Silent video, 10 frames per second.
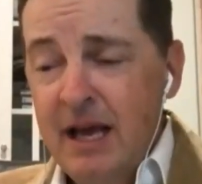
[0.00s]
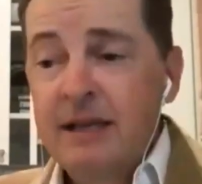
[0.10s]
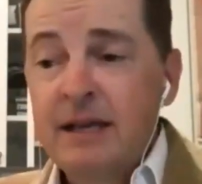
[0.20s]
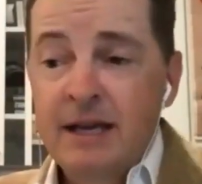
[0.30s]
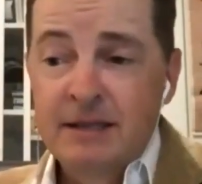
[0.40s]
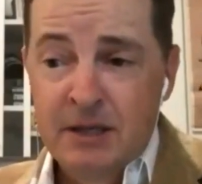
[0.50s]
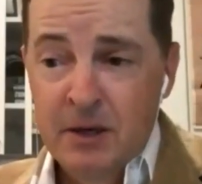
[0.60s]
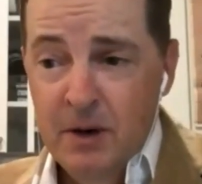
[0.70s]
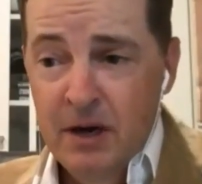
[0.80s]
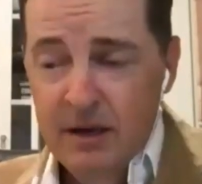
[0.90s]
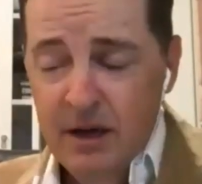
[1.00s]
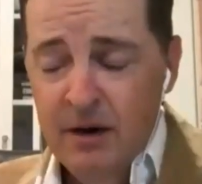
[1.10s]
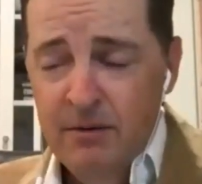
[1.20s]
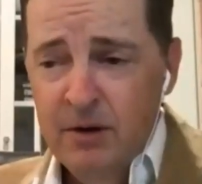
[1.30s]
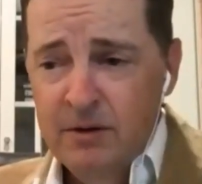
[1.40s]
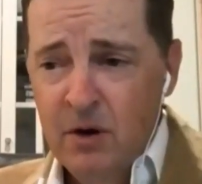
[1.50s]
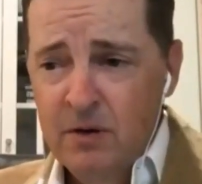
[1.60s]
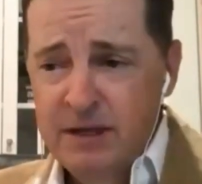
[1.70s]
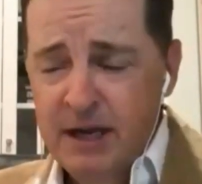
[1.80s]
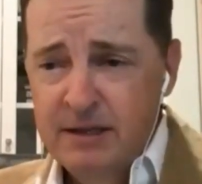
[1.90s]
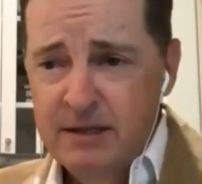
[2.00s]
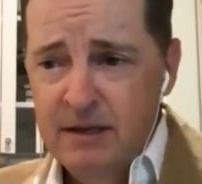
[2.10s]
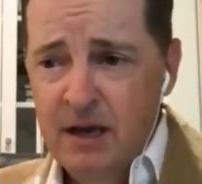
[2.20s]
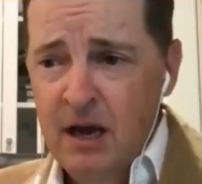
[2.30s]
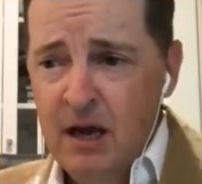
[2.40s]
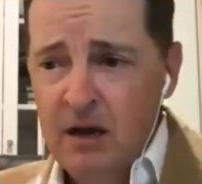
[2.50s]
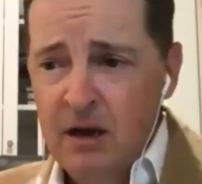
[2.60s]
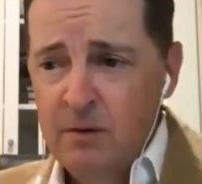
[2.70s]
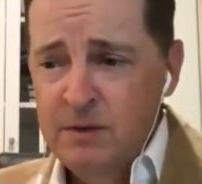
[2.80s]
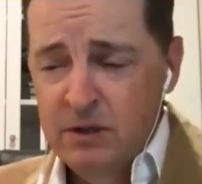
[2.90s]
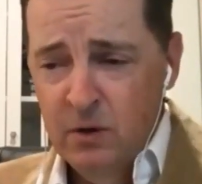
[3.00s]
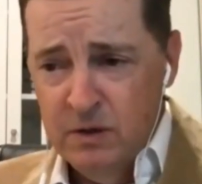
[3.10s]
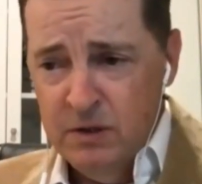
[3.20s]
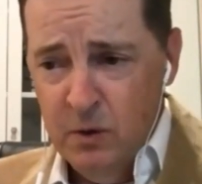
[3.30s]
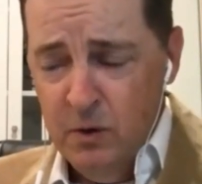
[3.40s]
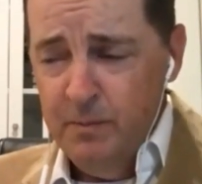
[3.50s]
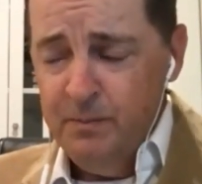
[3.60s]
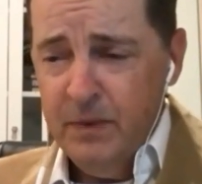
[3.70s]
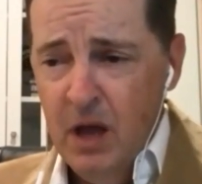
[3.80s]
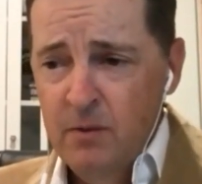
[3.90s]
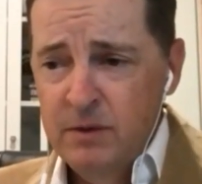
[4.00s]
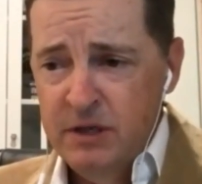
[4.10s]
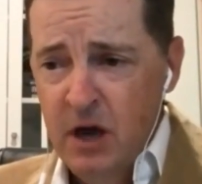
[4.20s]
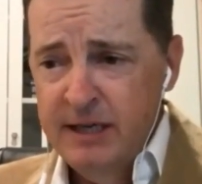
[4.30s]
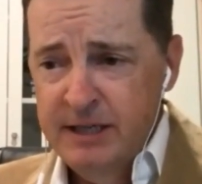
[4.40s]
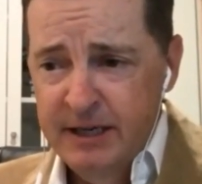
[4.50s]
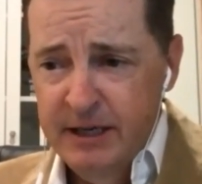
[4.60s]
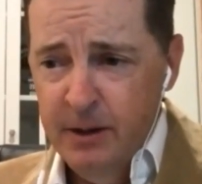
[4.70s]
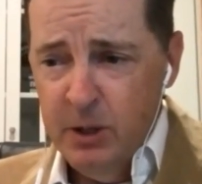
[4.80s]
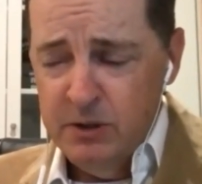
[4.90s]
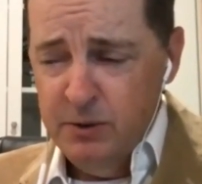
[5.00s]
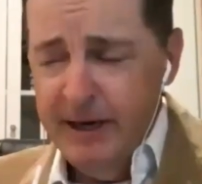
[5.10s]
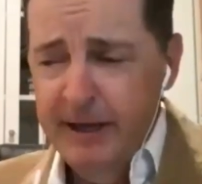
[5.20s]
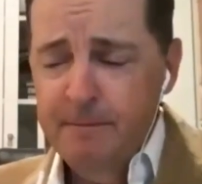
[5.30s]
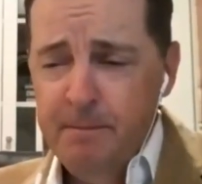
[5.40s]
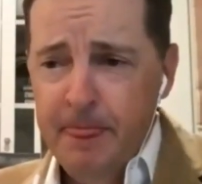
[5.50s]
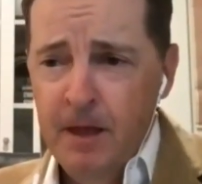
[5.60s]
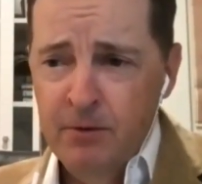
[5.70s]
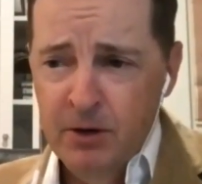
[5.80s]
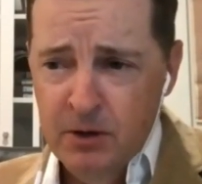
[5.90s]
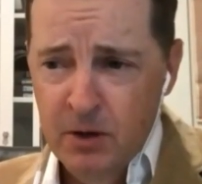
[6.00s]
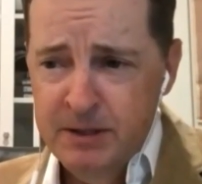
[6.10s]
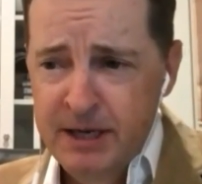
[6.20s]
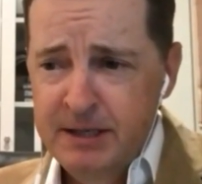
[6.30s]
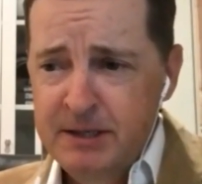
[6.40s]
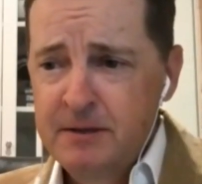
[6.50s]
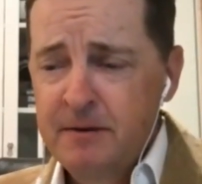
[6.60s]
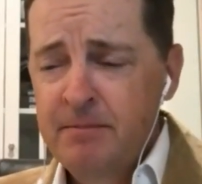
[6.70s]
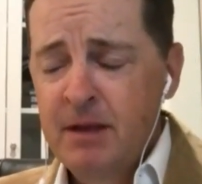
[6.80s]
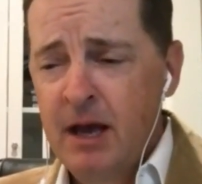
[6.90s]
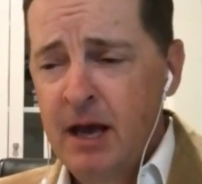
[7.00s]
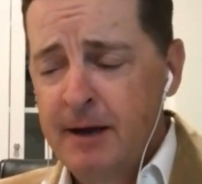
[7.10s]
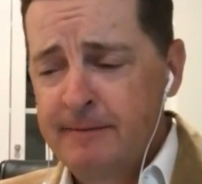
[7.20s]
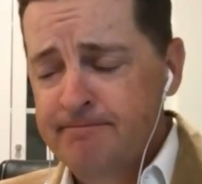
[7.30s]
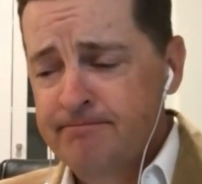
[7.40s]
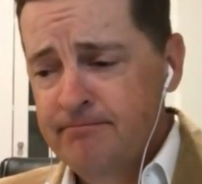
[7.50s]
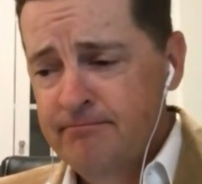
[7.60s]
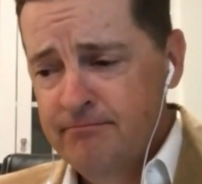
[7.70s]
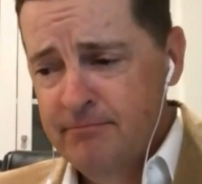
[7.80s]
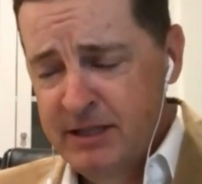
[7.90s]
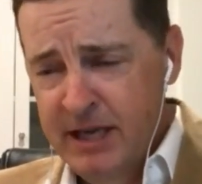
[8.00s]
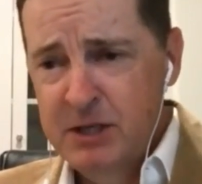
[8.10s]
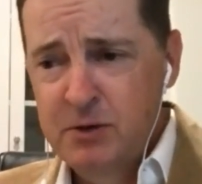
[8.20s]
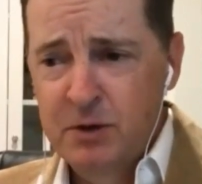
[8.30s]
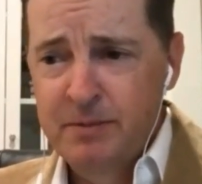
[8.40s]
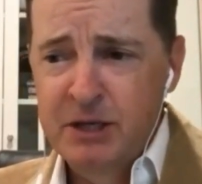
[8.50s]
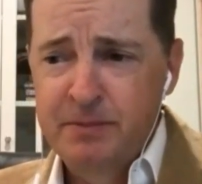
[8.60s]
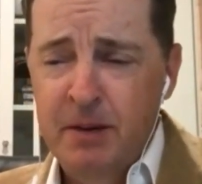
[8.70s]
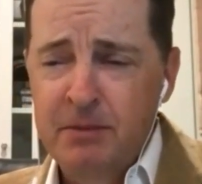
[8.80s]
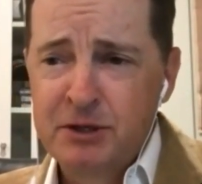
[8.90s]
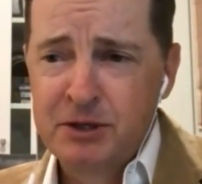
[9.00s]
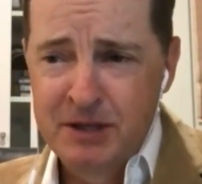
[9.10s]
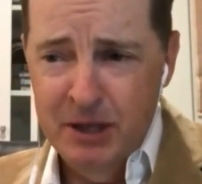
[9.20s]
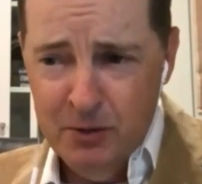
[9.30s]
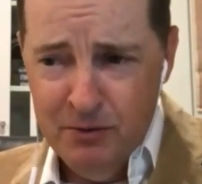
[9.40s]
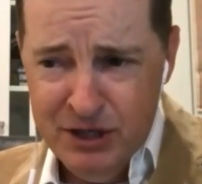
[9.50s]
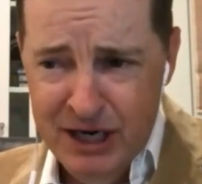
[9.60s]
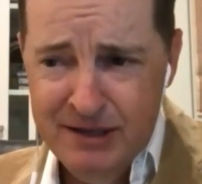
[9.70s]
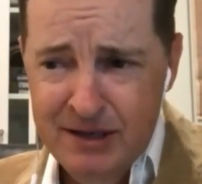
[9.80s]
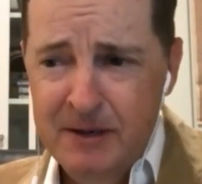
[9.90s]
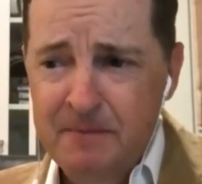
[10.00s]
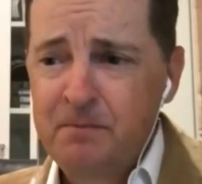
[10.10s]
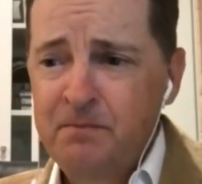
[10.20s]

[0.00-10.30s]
Yeah, so I wrote Contest. I was at law school. I was 19 going on 20. I wrote Contest, sent it to all the major publishers. They all rejected it.